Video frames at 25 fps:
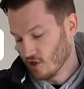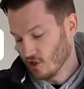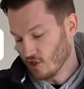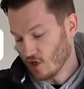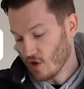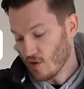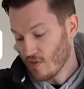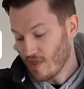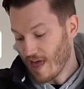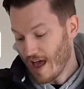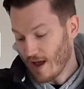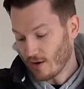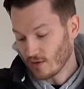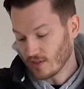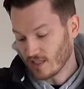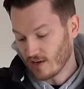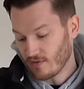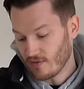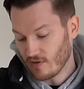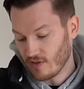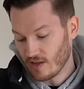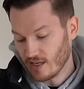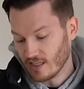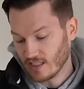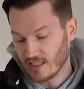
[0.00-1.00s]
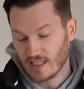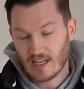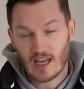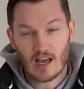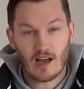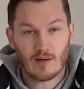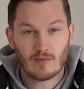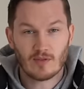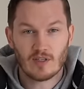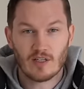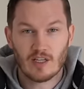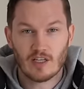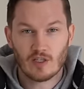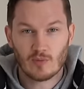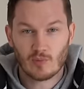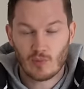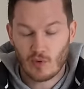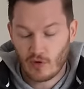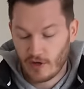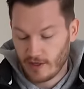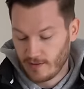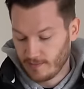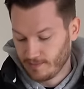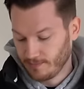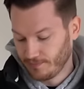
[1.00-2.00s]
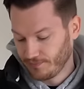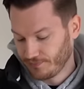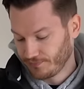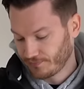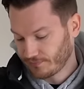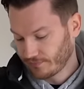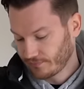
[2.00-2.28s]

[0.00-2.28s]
So that was everything to get up to this point.